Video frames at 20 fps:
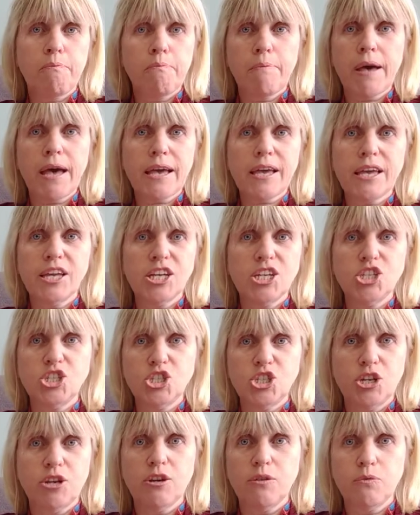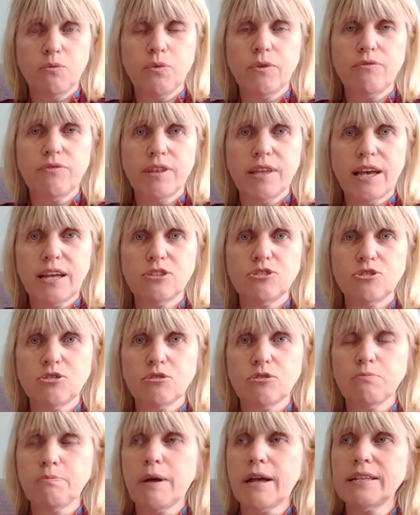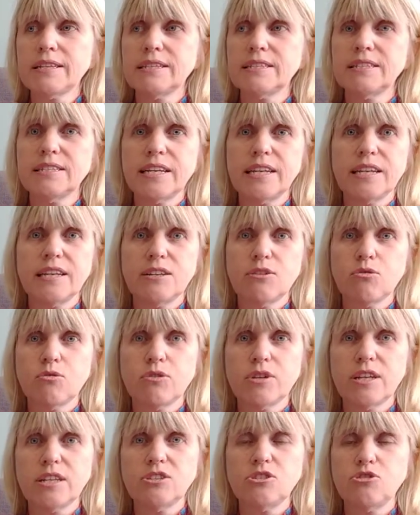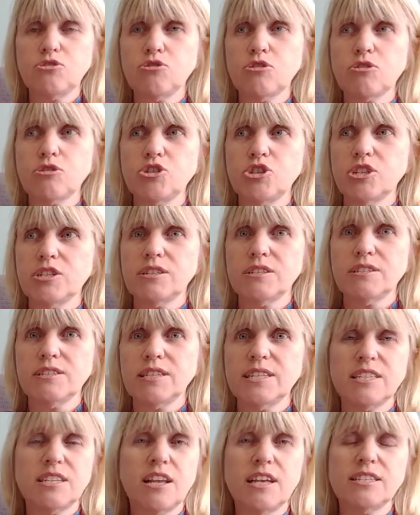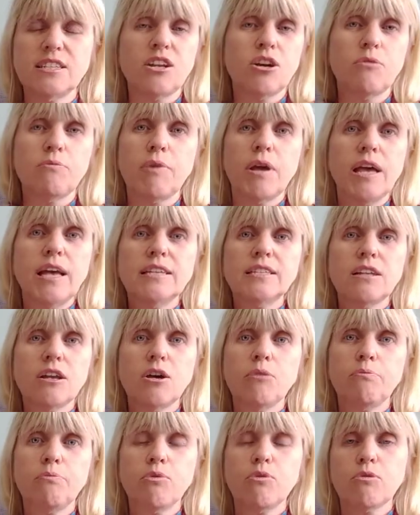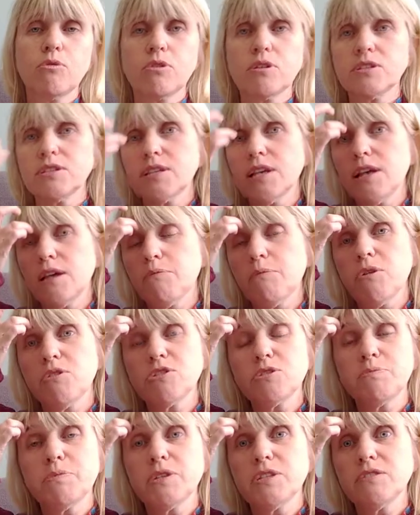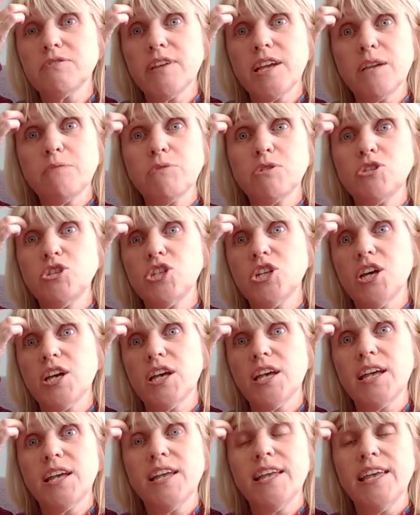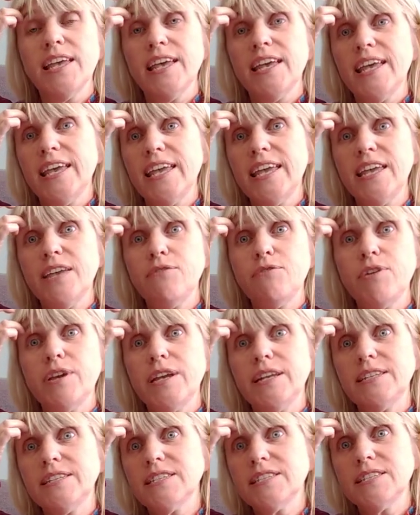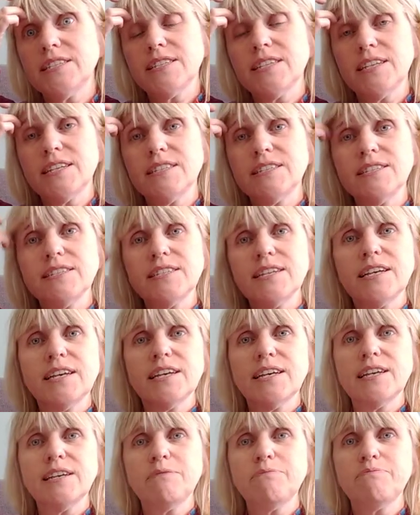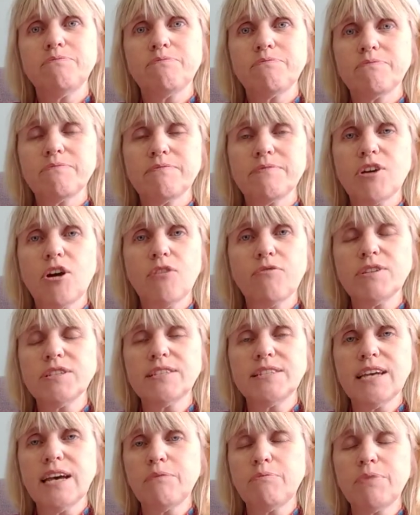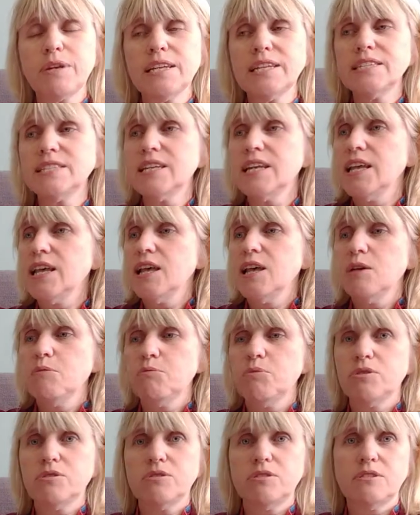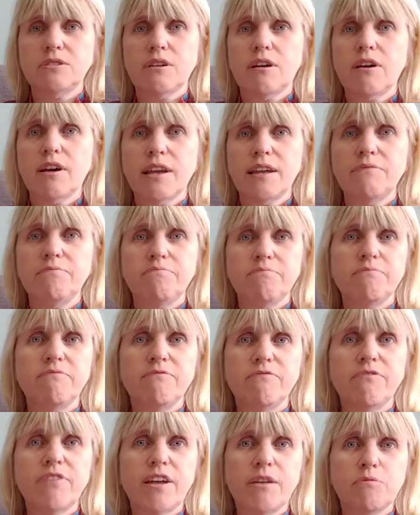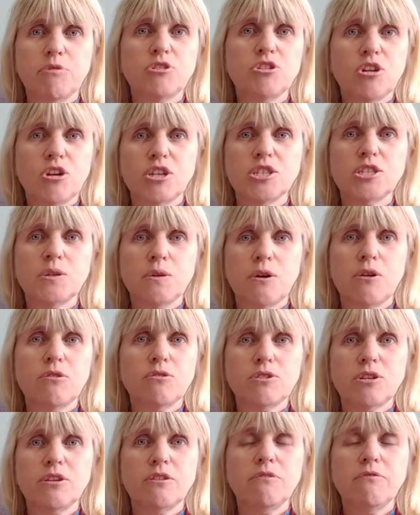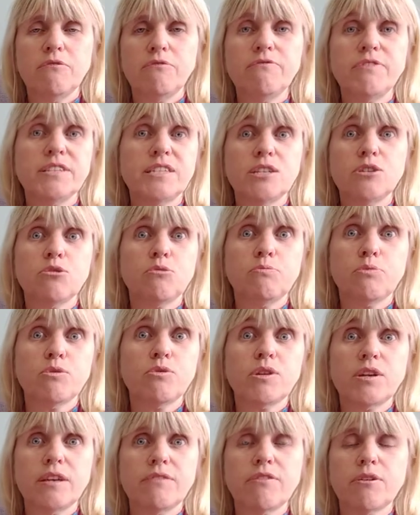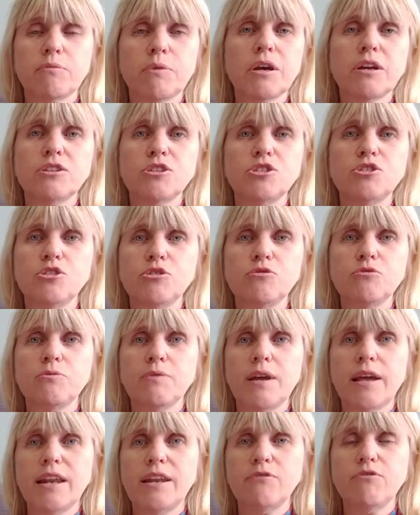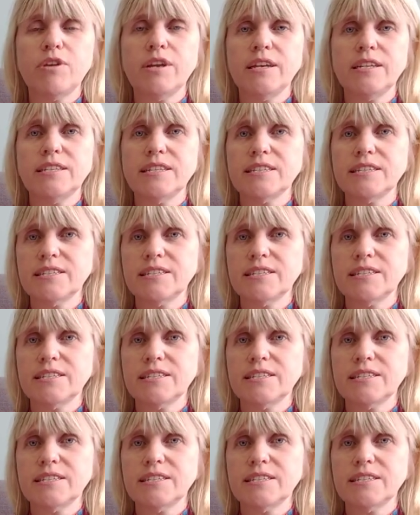package with the actual patterns in and all the instructions. It's like books. My husband's very much e-readers and off his tablet, but I very much like to hold a physical book if I'm going to do any reading.